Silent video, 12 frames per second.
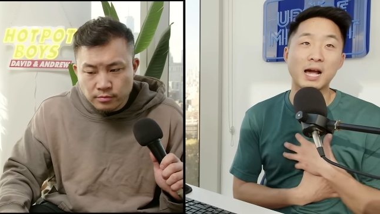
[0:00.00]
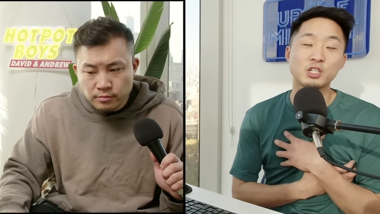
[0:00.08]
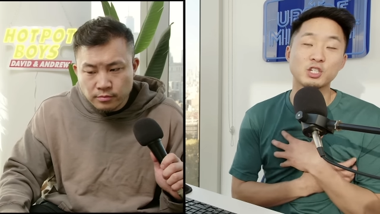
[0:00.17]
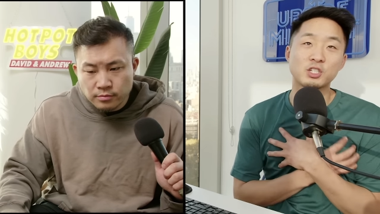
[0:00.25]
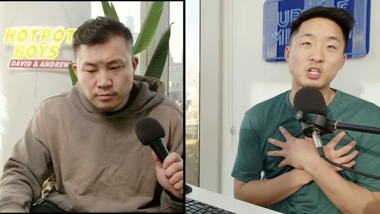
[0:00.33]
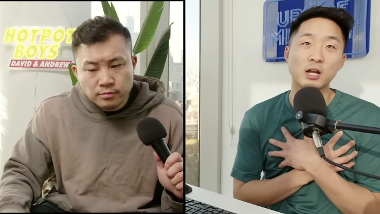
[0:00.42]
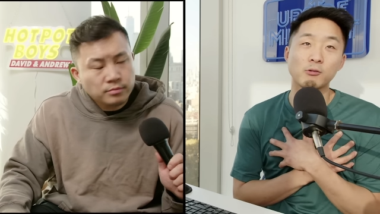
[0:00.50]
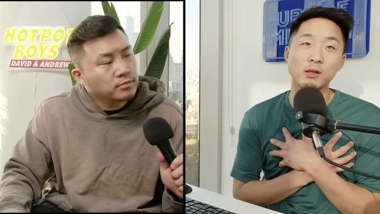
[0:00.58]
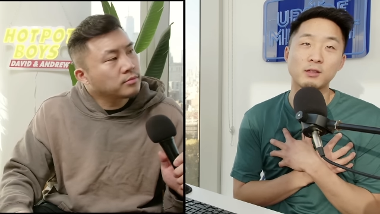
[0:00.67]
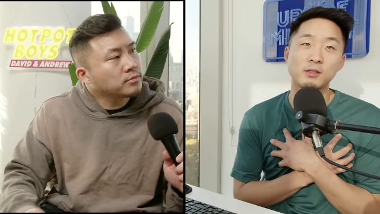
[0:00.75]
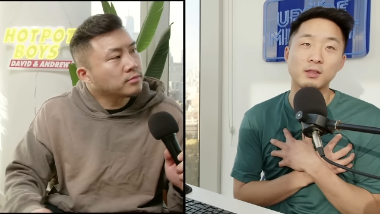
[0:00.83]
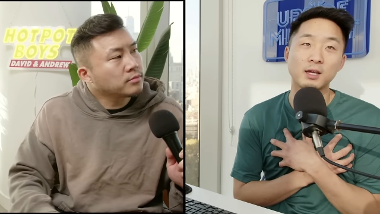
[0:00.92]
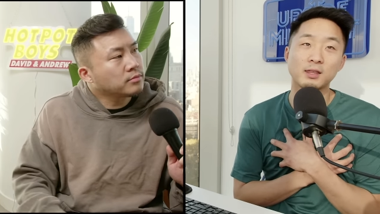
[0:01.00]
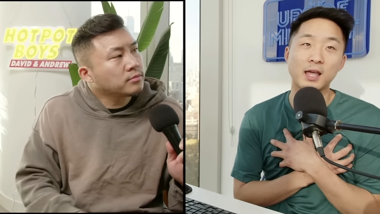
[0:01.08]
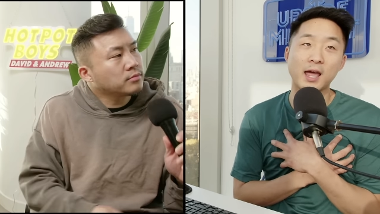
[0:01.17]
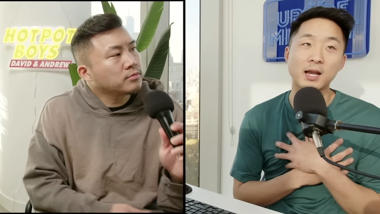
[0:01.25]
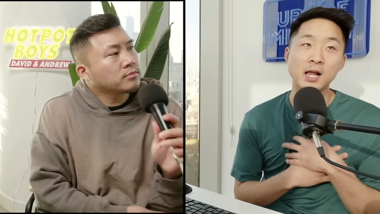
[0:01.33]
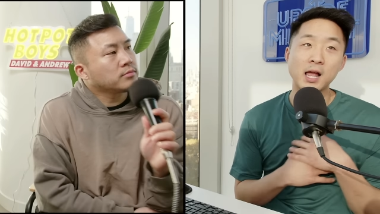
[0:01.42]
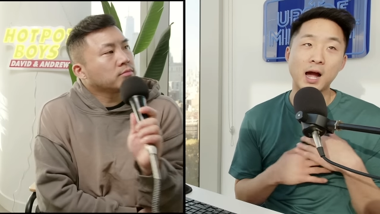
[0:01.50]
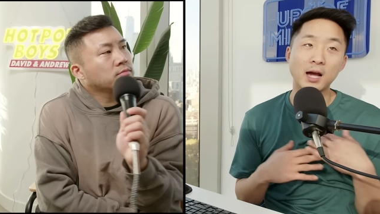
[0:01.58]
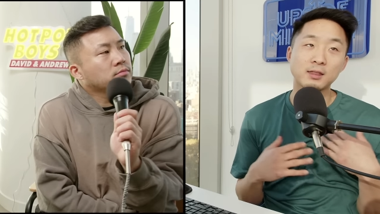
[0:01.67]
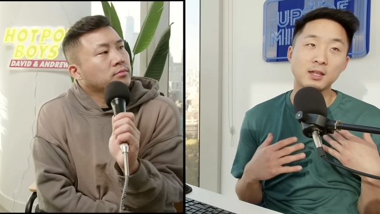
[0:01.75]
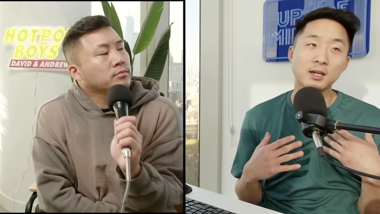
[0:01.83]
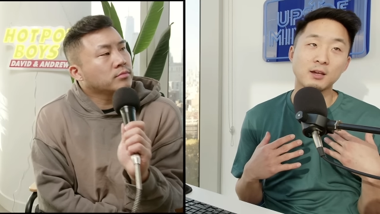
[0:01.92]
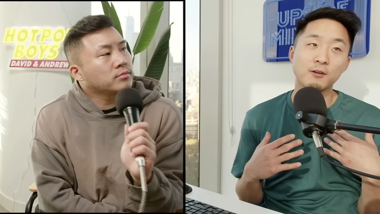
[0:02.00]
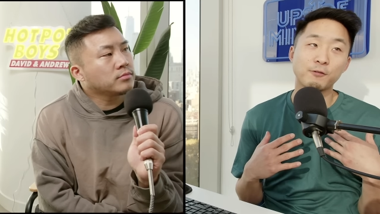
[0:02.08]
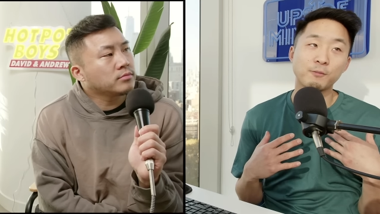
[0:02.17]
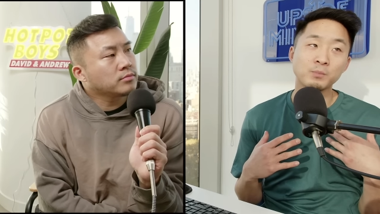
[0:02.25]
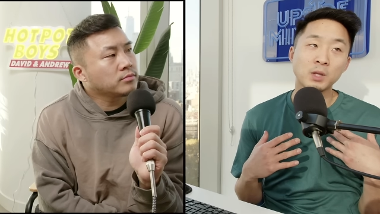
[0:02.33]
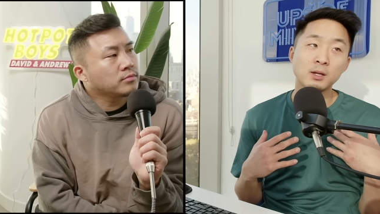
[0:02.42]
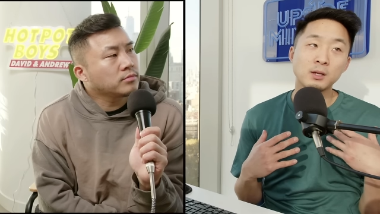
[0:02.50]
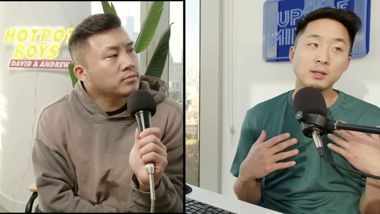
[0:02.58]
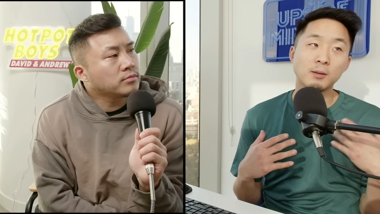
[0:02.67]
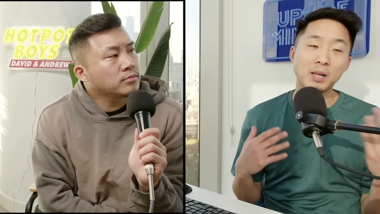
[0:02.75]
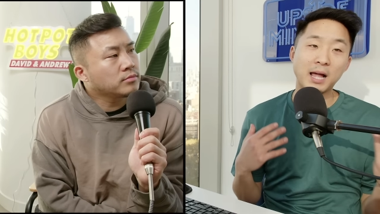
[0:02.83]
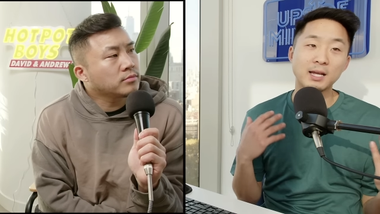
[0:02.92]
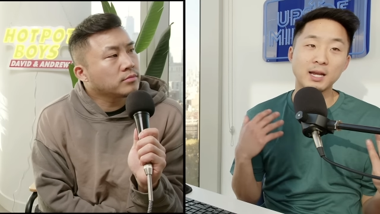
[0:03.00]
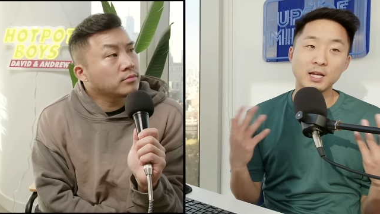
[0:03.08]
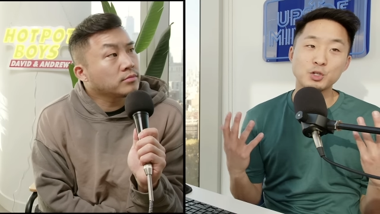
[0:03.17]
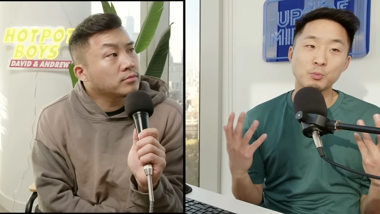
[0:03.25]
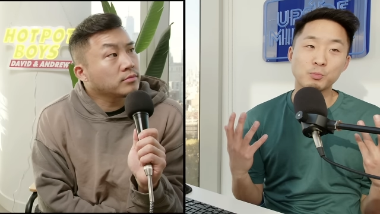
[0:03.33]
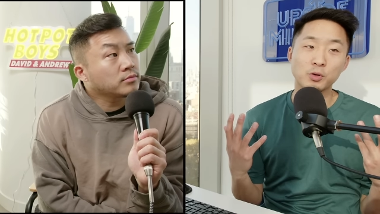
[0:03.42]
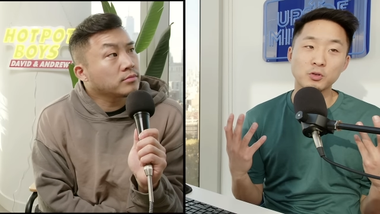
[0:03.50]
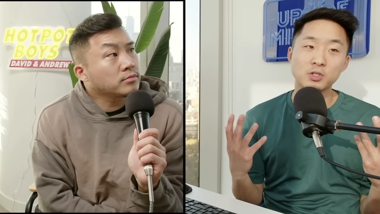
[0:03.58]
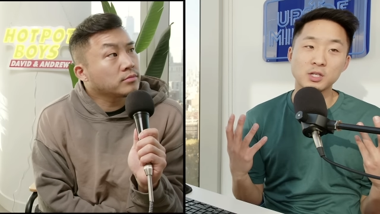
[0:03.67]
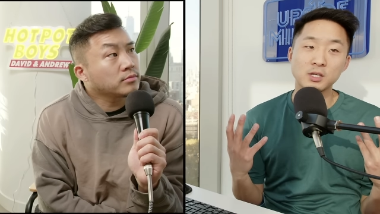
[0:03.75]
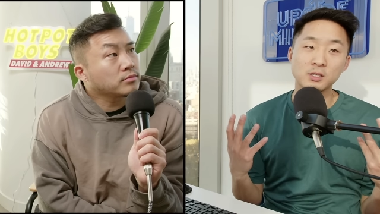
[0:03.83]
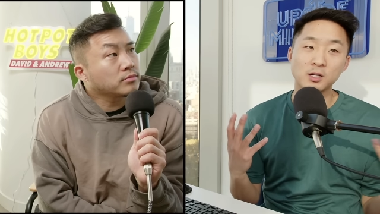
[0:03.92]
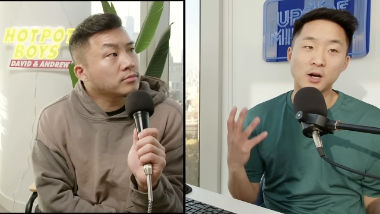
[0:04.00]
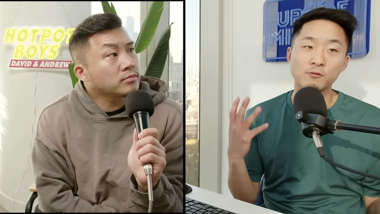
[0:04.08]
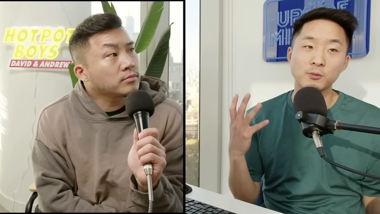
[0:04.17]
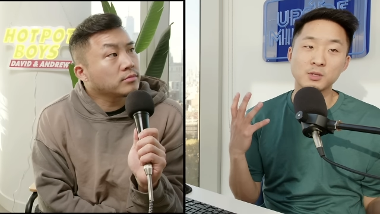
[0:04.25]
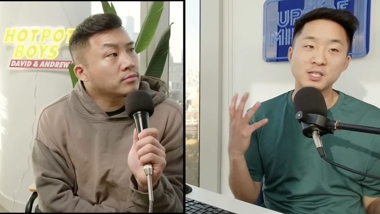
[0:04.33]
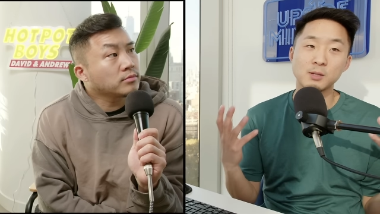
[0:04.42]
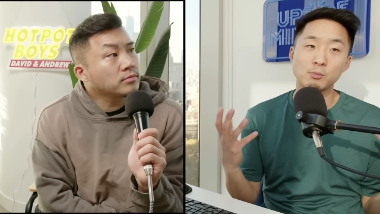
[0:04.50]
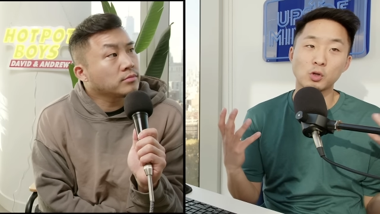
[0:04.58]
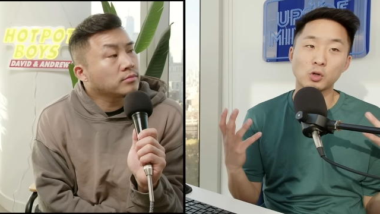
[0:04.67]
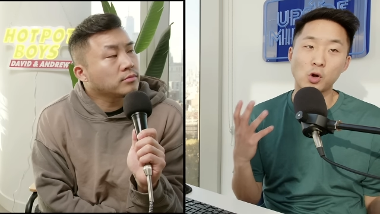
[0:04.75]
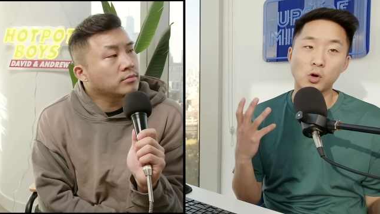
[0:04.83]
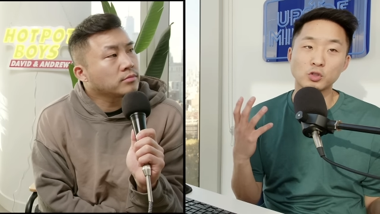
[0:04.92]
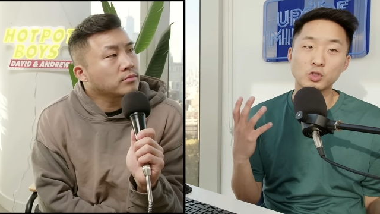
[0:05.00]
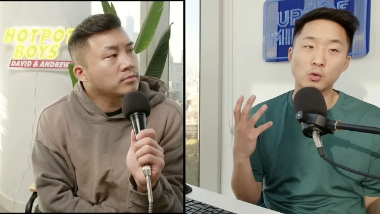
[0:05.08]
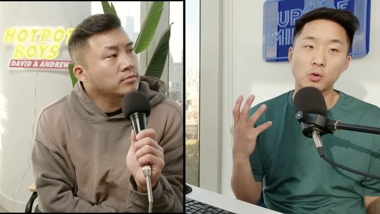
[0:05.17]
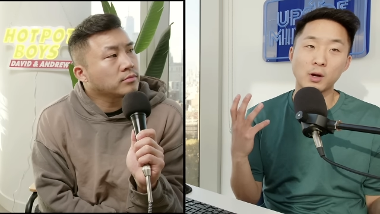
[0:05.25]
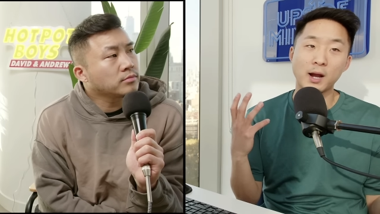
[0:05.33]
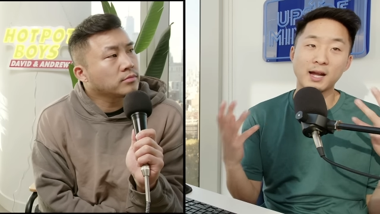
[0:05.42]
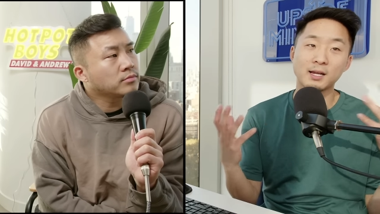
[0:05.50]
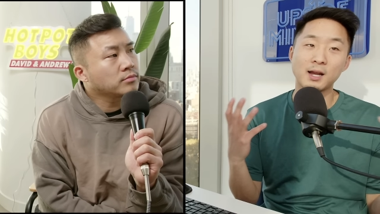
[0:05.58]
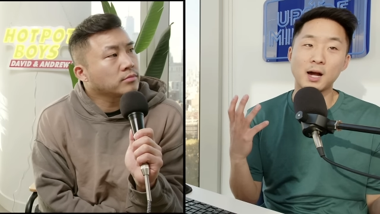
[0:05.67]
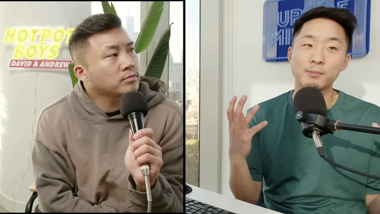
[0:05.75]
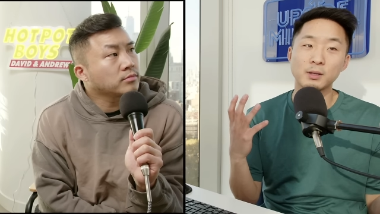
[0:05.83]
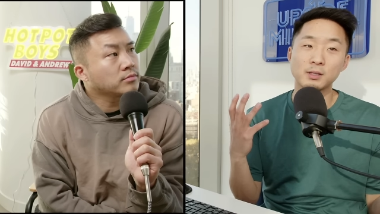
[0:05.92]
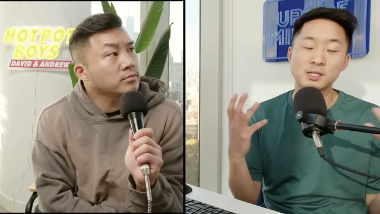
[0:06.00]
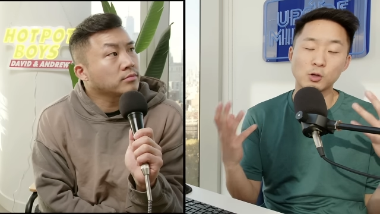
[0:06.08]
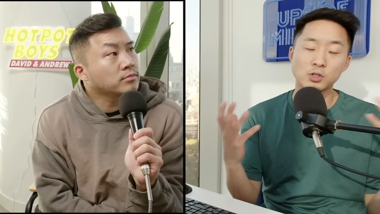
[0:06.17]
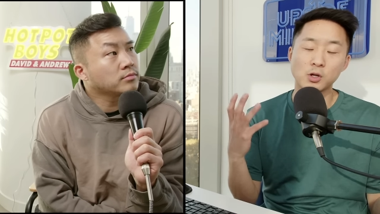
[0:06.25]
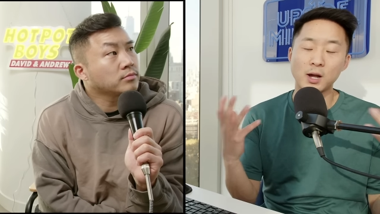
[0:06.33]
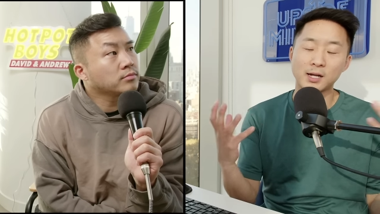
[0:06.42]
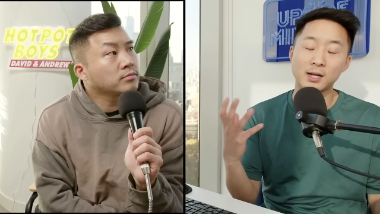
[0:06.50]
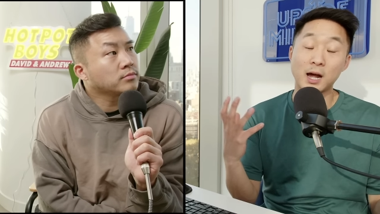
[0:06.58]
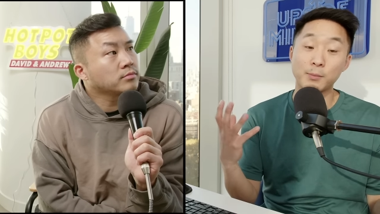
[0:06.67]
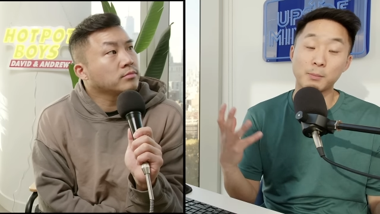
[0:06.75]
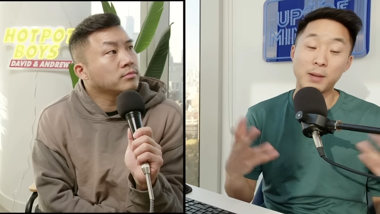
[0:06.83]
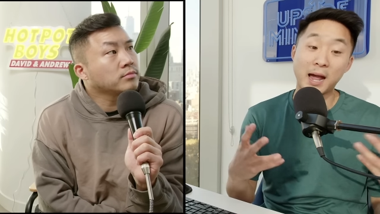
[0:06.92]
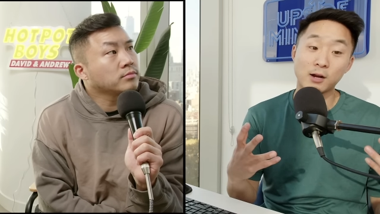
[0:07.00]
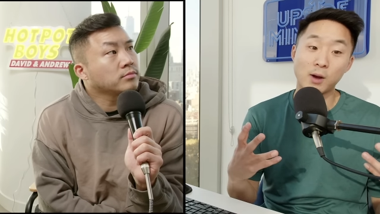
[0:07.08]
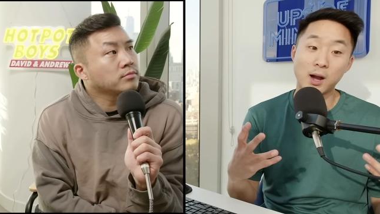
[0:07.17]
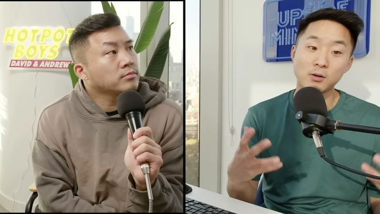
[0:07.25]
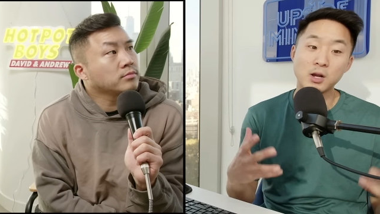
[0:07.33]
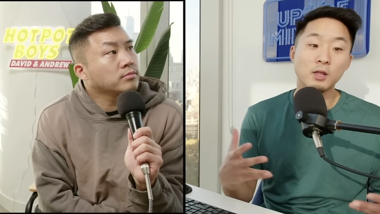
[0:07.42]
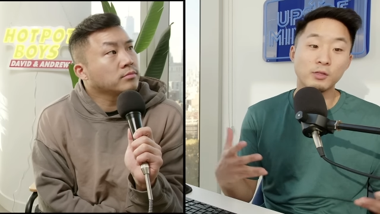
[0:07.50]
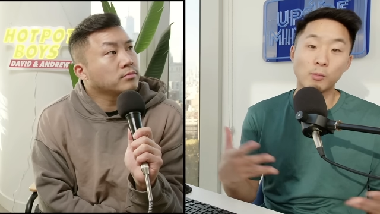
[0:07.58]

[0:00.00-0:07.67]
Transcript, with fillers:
Speaker 1: just generally think that I think if the black and asian person come from a similar culture or economic socioeconomic background they're